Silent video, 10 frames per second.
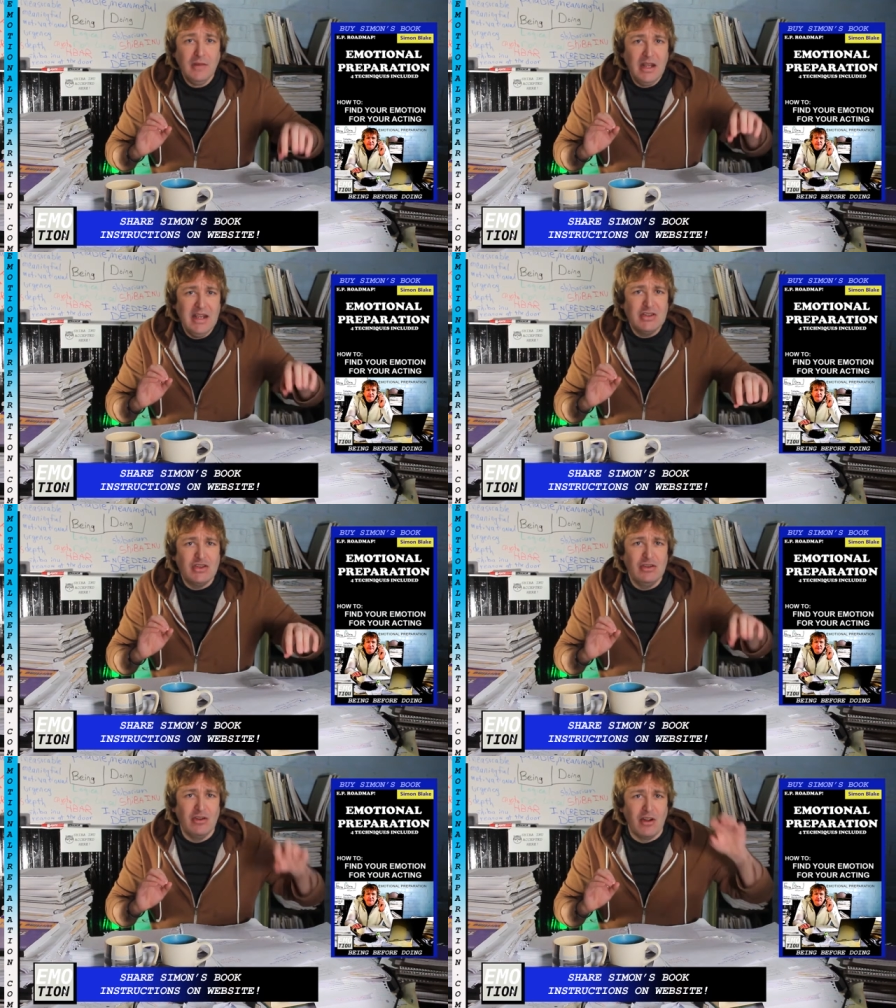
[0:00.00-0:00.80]

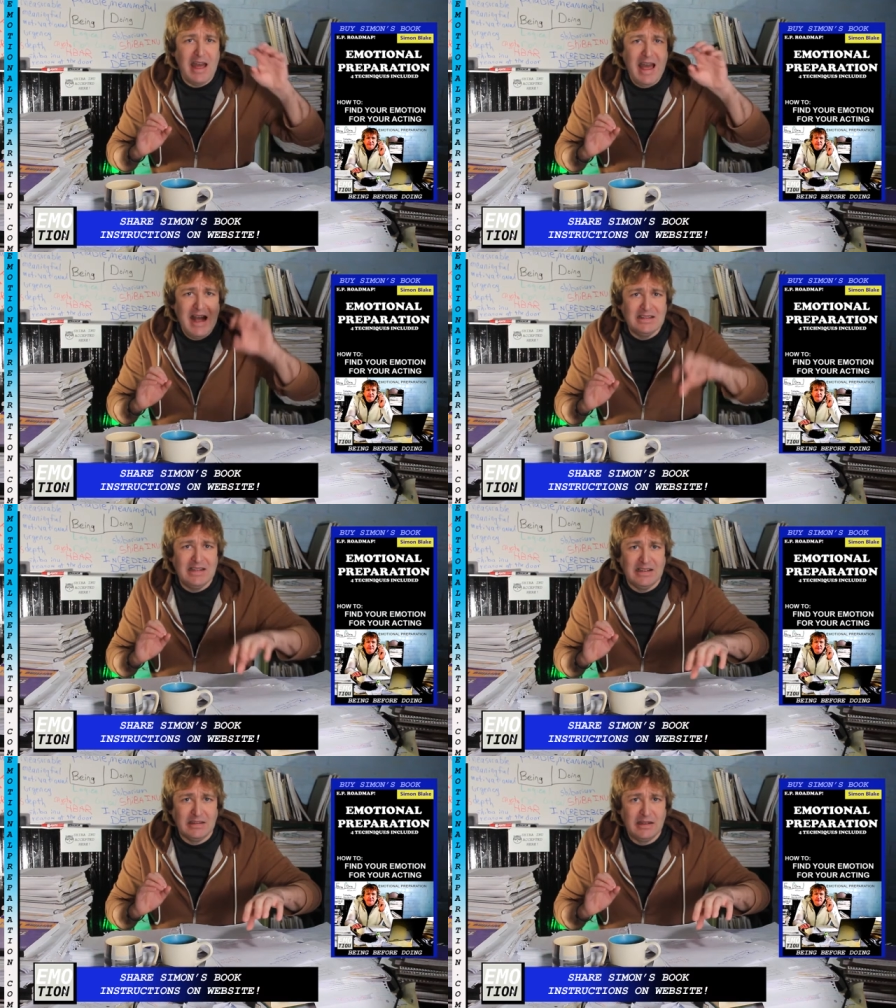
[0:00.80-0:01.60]
into your
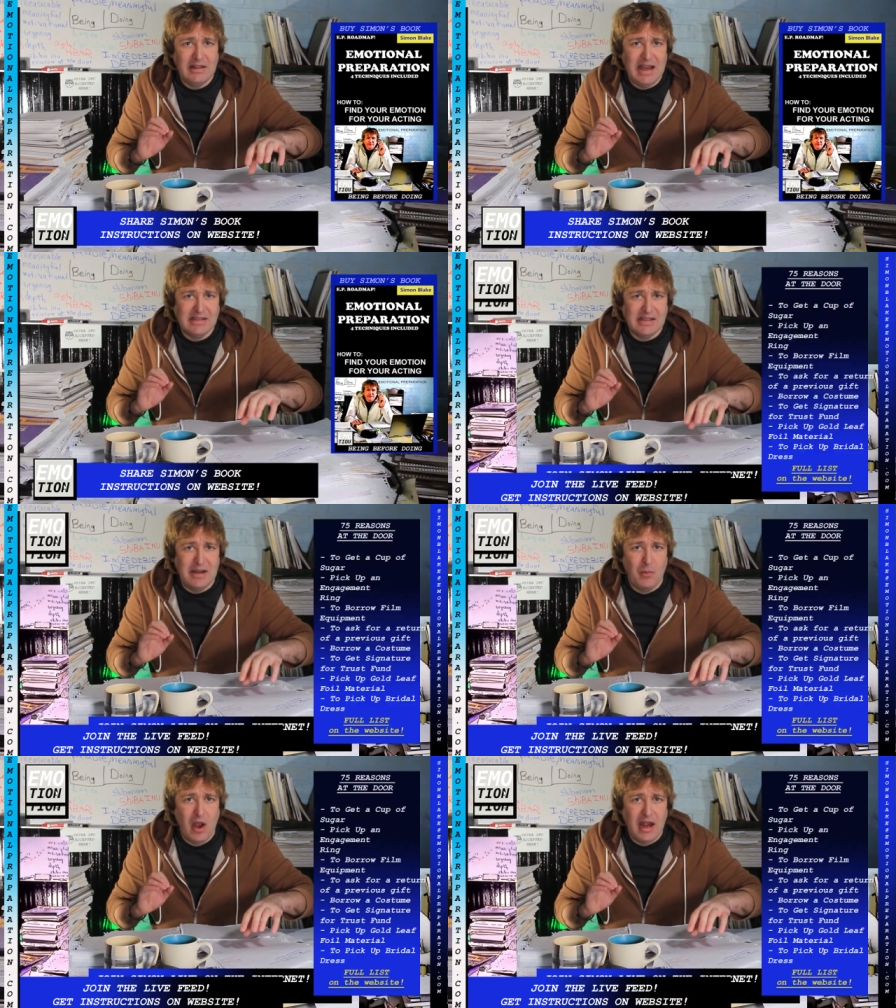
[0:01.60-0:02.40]
acting that
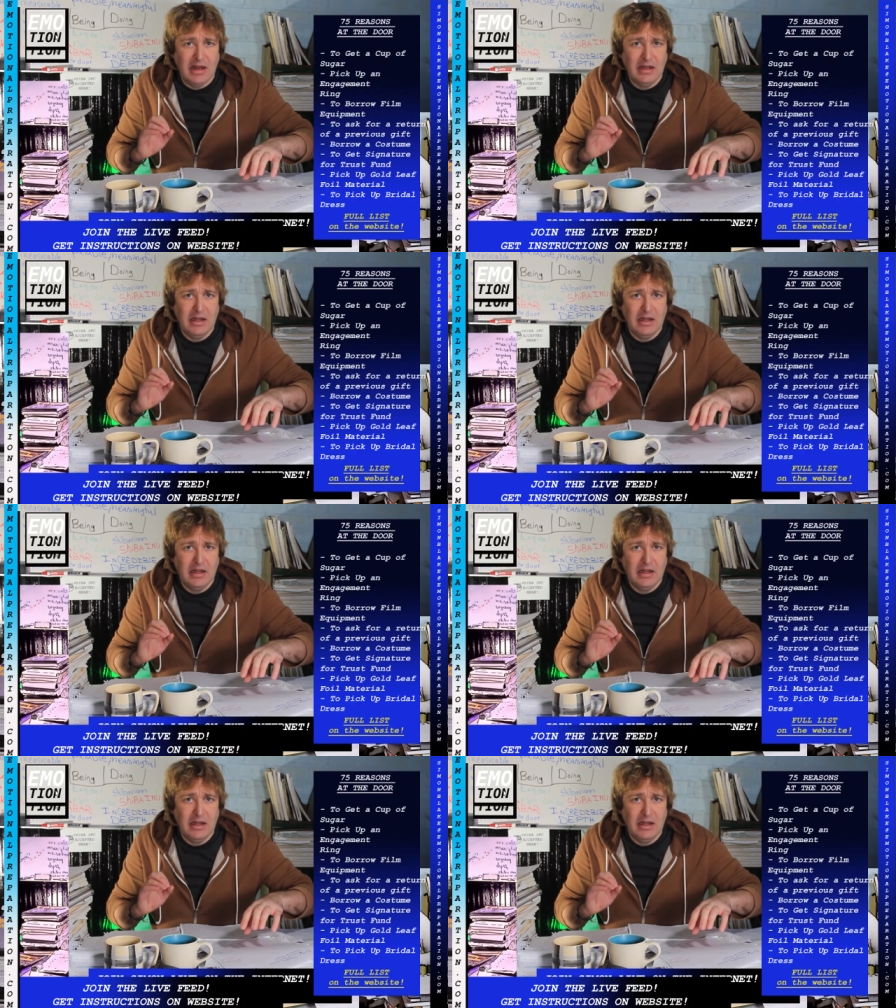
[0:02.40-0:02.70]
same way.